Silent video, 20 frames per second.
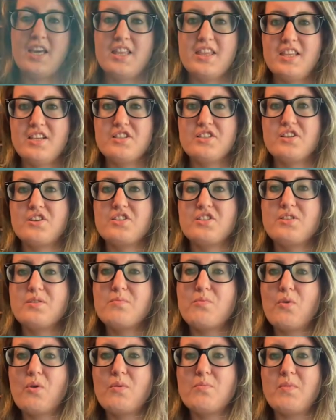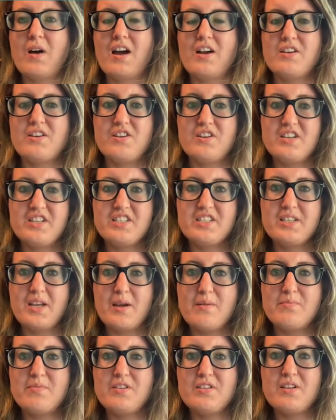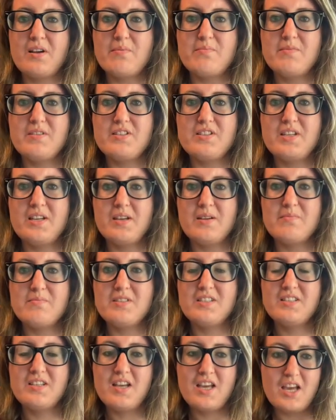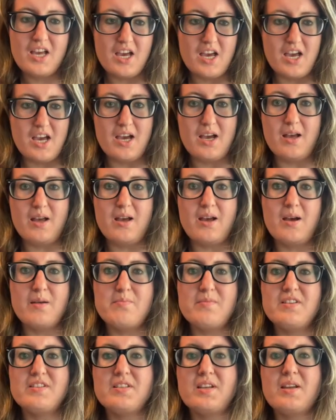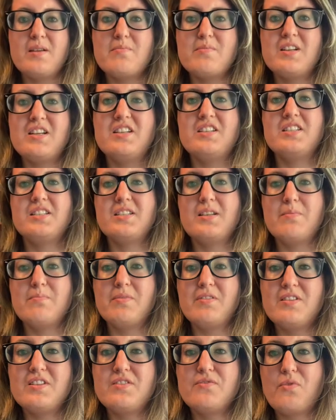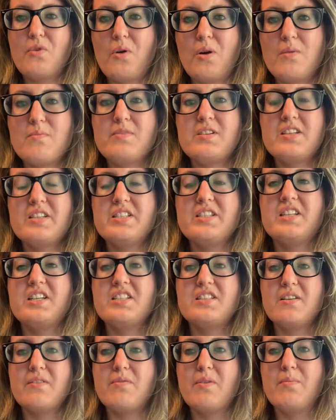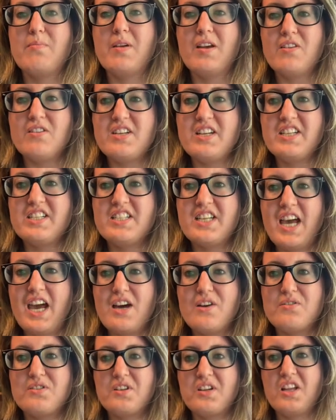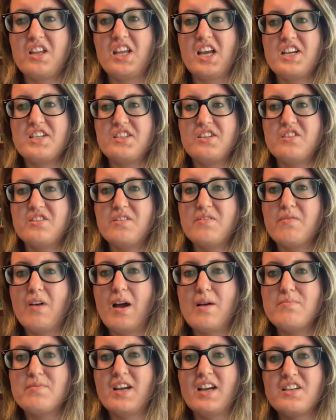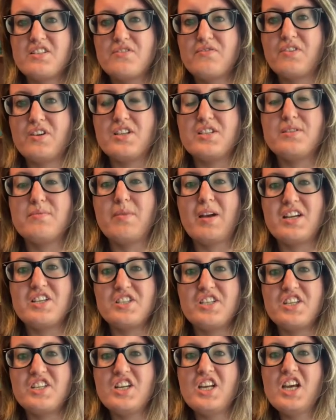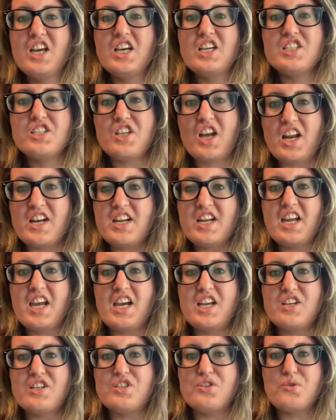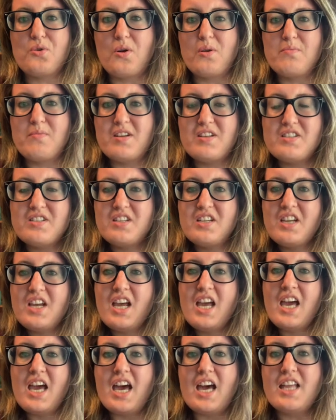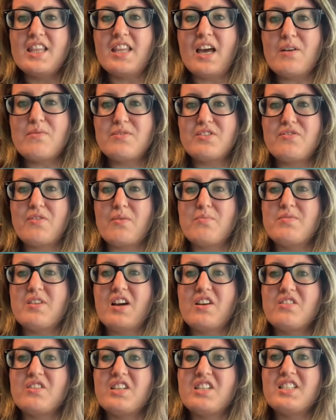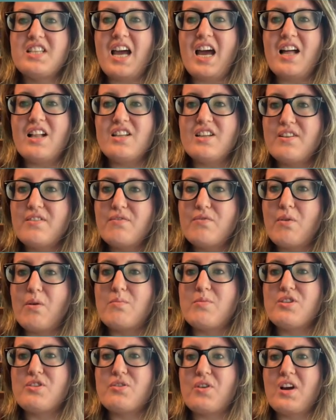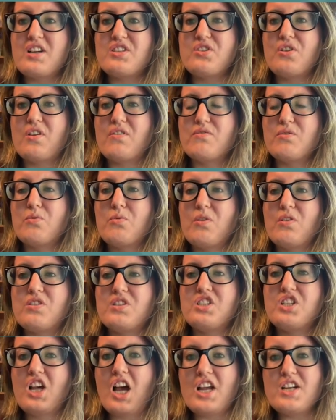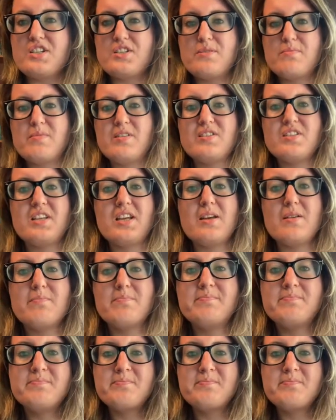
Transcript: These are some more modern examples of museums. A museum in its simplest form consists of a building to house collections of objects for inspection, study, and enjoyment. And that was from Douglas Allen, former director of the Royal Scottish Museum.